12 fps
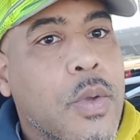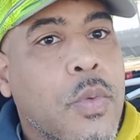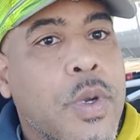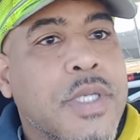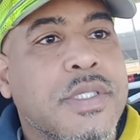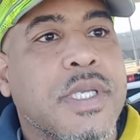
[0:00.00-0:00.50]

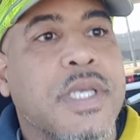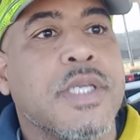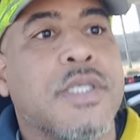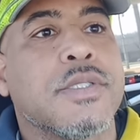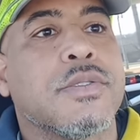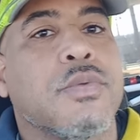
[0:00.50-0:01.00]
where it
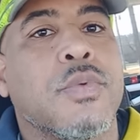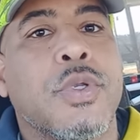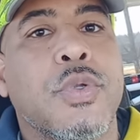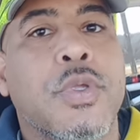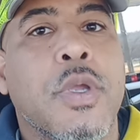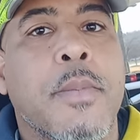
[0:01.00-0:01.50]
says
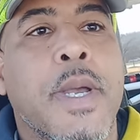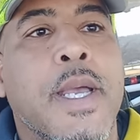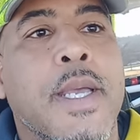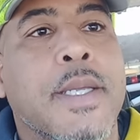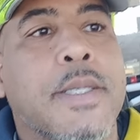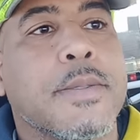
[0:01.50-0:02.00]
renew your
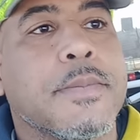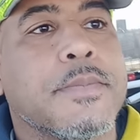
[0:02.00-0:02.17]
mind.